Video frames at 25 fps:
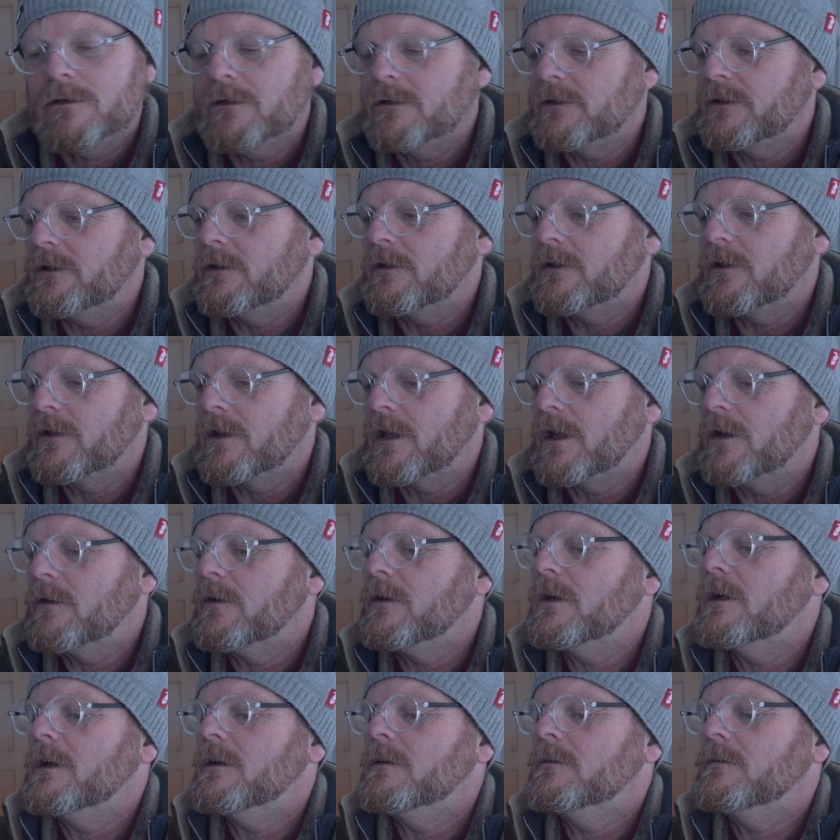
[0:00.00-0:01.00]
Look, you can
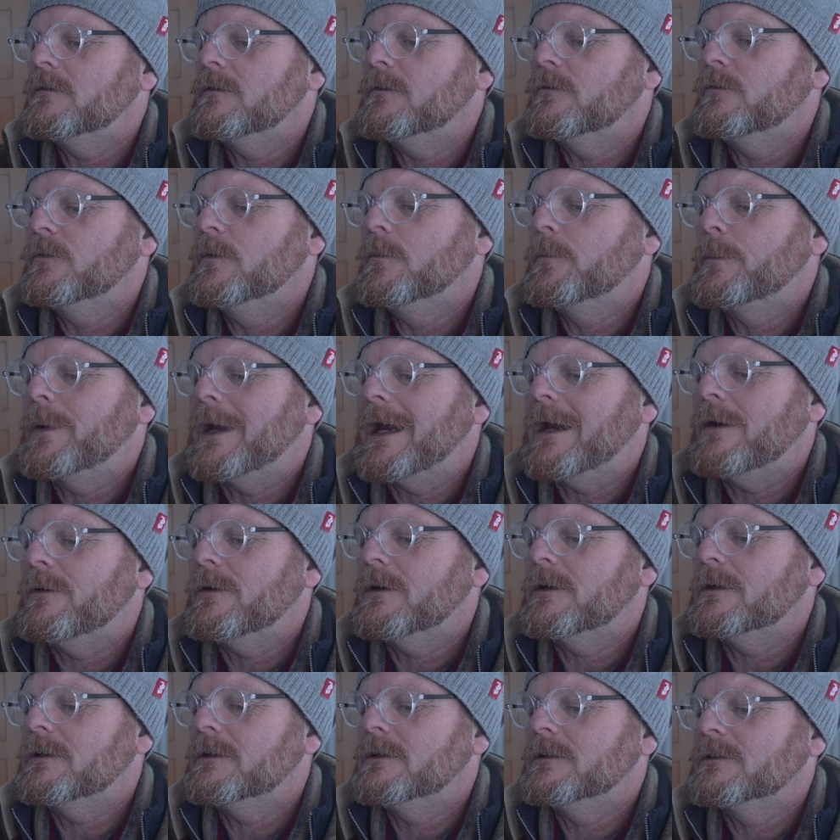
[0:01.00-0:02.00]
go from
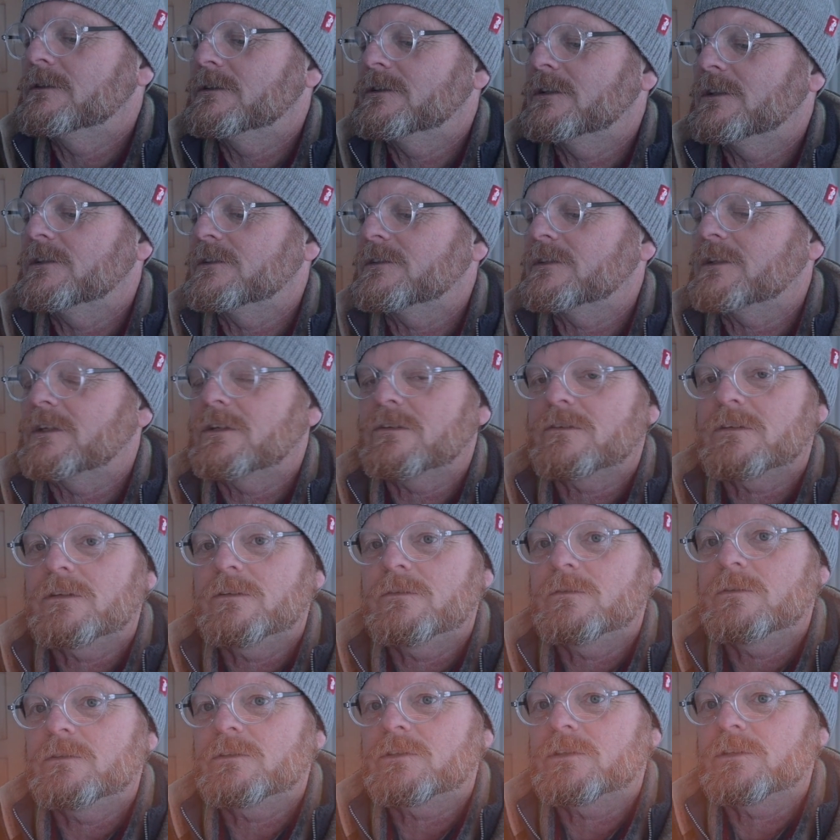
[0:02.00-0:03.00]
power to
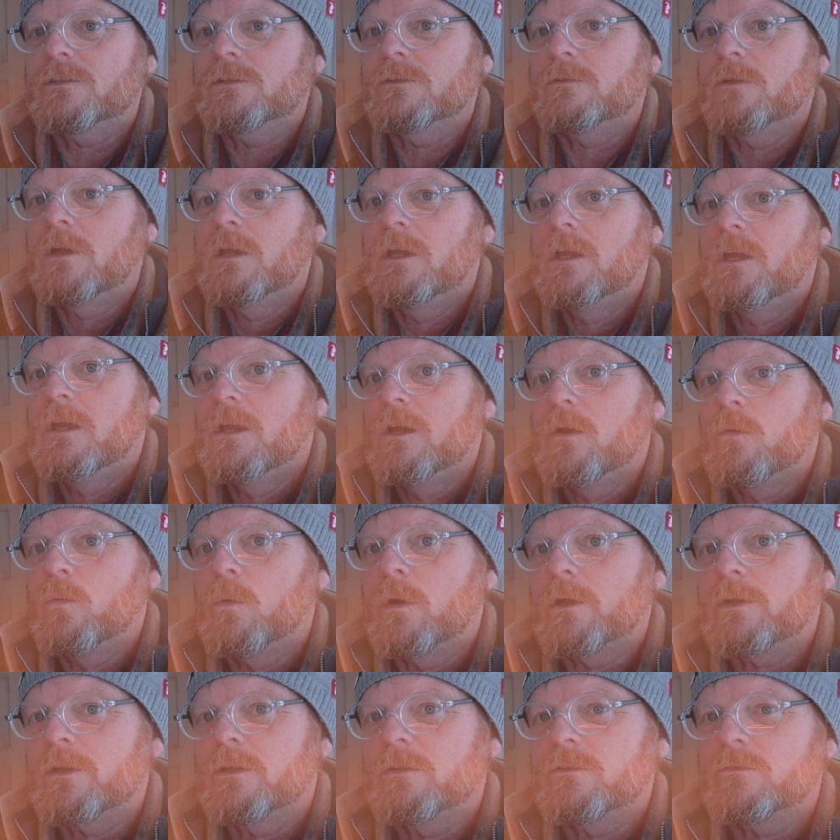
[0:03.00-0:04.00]
0 to
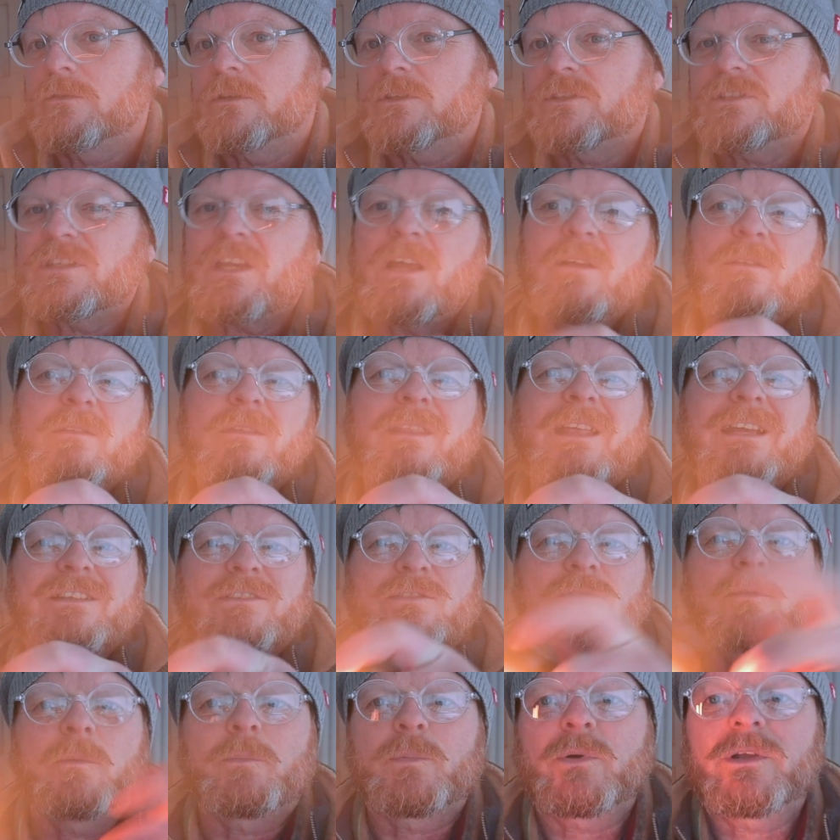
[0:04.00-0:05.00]
100. So
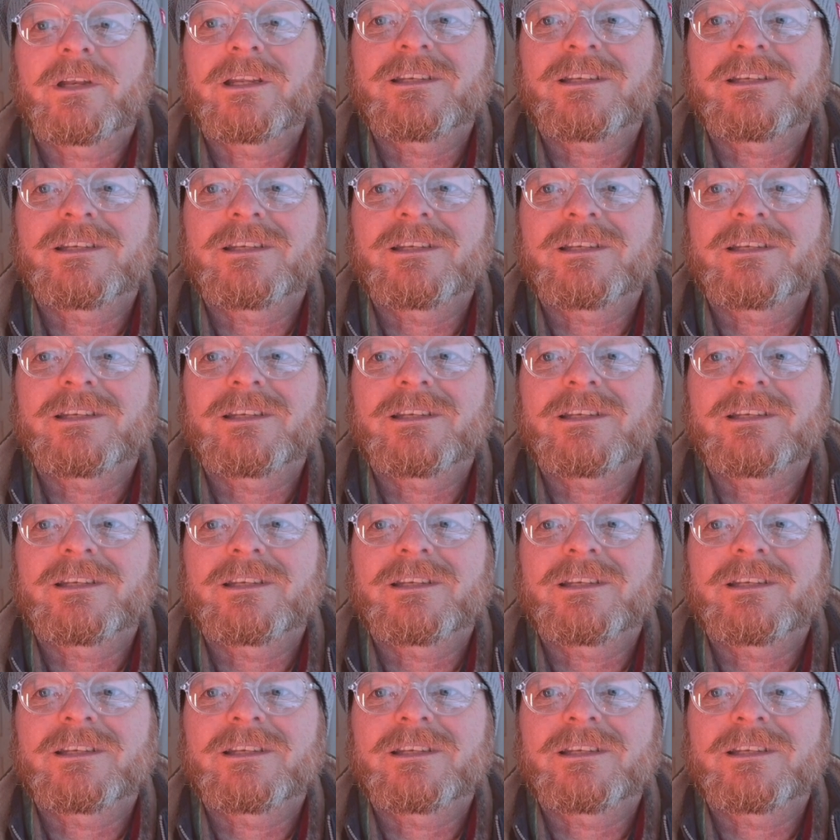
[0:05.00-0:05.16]
that's all pretty